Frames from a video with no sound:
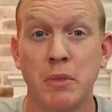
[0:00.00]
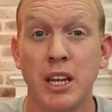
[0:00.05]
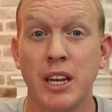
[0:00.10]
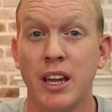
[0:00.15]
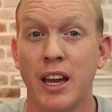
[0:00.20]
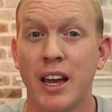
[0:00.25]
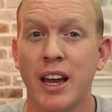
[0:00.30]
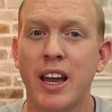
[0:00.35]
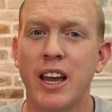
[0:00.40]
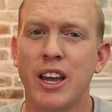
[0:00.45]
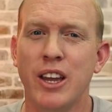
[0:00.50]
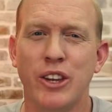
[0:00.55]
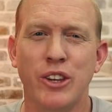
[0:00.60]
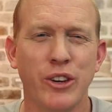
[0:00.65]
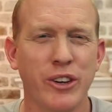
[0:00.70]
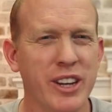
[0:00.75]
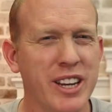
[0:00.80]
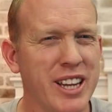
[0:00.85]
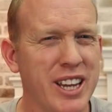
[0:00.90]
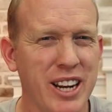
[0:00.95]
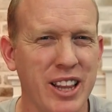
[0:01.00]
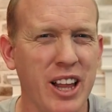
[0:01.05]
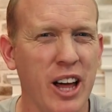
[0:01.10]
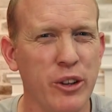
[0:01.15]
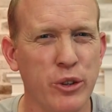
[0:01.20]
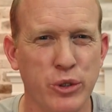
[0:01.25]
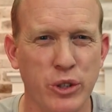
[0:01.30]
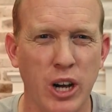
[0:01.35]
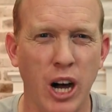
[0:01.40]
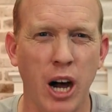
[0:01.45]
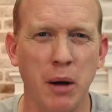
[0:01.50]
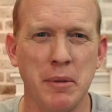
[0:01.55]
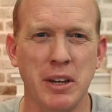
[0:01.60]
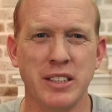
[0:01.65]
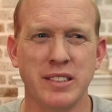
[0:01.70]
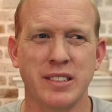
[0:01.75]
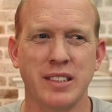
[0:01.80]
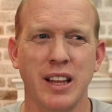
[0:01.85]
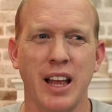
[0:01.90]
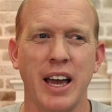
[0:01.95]
media, you're gonna get a lot of those
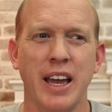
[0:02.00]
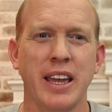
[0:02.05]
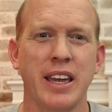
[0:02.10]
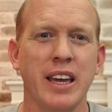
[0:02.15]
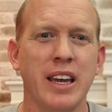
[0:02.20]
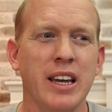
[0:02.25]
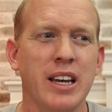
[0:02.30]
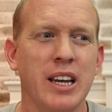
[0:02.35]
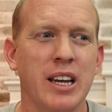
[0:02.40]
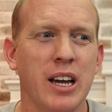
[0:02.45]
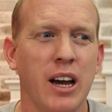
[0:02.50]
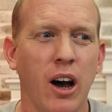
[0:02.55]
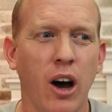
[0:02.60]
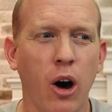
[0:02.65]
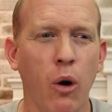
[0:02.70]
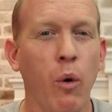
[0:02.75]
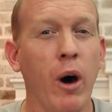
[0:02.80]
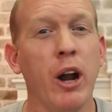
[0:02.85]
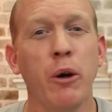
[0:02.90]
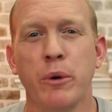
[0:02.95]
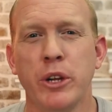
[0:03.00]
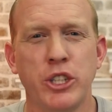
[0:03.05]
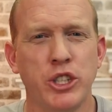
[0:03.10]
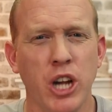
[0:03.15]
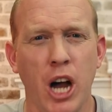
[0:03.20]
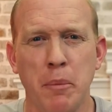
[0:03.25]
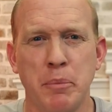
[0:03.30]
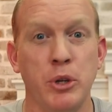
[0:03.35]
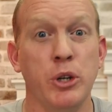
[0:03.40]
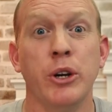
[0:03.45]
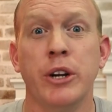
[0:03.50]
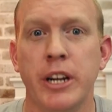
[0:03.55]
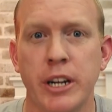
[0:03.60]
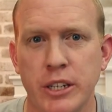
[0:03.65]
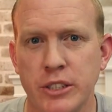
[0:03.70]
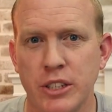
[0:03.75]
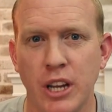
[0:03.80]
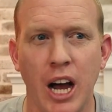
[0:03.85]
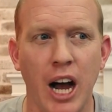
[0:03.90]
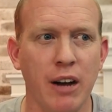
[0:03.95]
comments like, oh, why don't we chop your
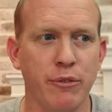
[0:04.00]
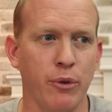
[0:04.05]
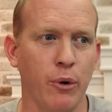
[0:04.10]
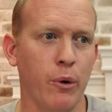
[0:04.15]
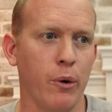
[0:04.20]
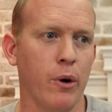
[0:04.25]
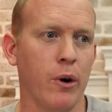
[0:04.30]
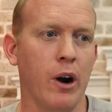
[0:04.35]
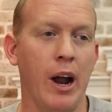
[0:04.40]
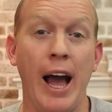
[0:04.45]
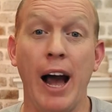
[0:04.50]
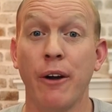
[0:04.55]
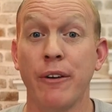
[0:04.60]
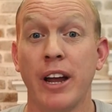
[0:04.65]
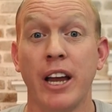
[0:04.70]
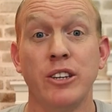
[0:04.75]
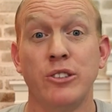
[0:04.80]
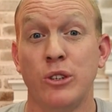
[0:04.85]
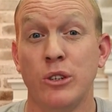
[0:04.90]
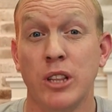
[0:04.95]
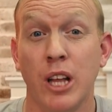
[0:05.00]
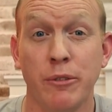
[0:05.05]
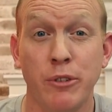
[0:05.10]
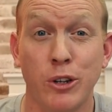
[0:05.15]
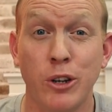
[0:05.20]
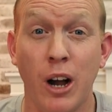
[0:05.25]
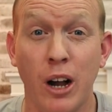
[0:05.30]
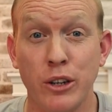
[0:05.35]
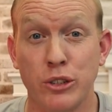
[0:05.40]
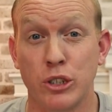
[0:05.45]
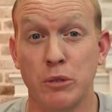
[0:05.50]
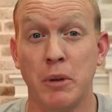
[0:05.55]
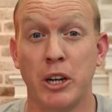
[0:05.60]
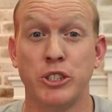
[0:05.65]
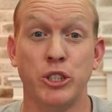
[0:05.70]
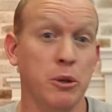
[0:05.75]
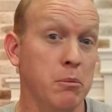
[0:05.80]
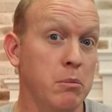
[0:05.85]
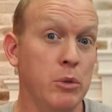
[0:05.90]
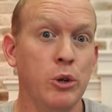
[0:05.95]
ears off? Or how nice, you love your dog so
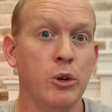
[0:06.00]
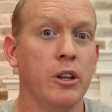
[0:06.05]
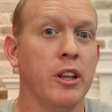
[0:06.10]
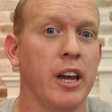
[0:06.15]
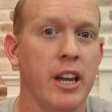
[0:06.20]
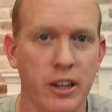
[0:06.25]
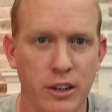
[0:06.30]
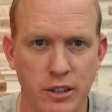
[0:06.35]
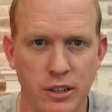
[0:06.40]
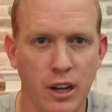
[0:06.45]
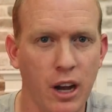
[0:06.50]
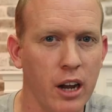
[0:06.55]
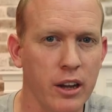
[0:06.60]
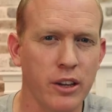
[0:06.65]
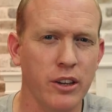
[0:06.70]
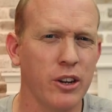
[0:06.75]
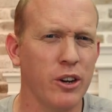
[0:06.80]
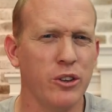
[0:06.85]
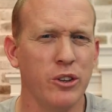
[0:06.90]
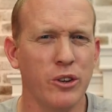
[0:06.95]
much, you mutilate your dog. You know,